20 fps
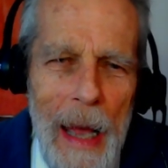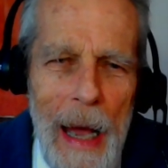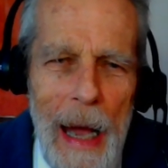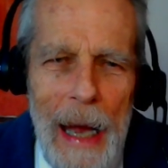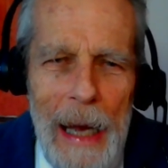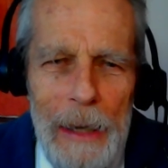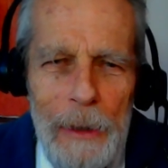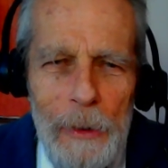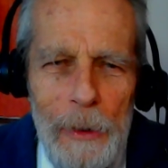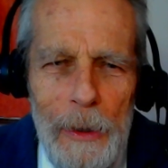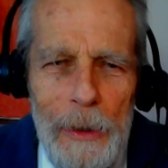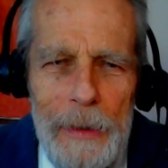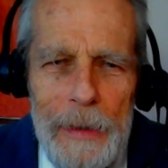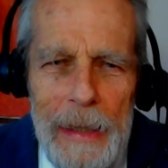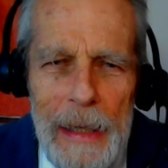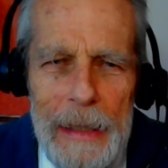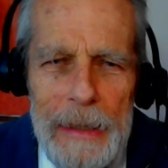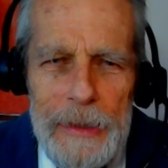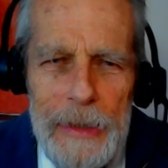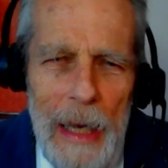I heard
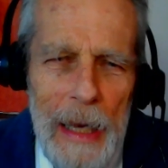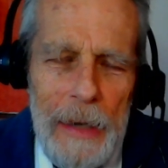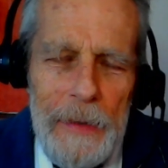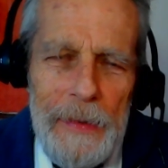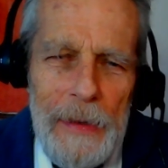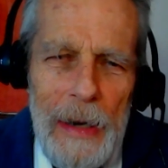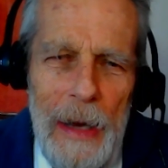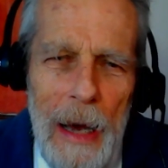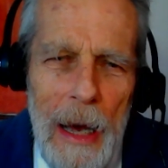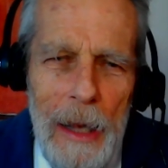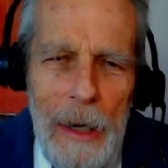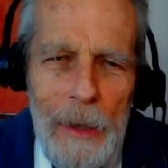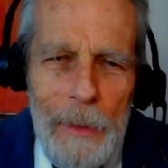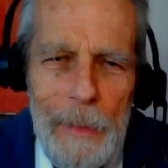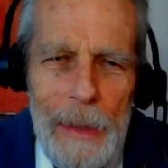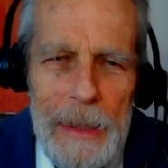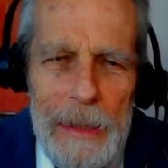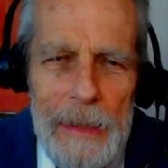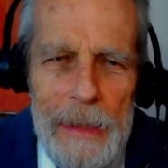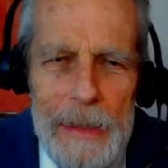a Jonathan
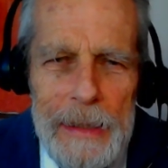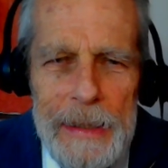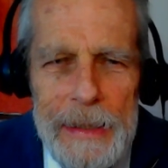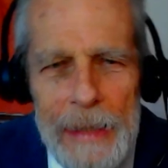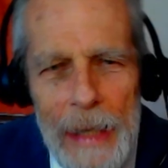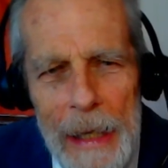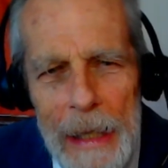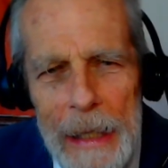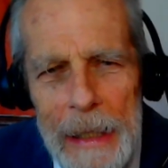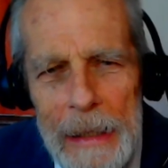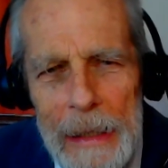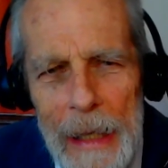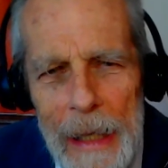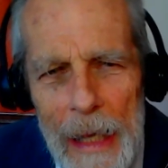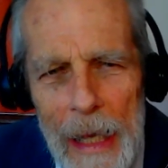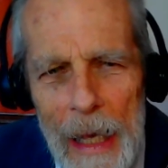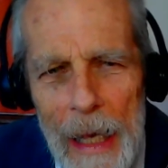Hollerman saying,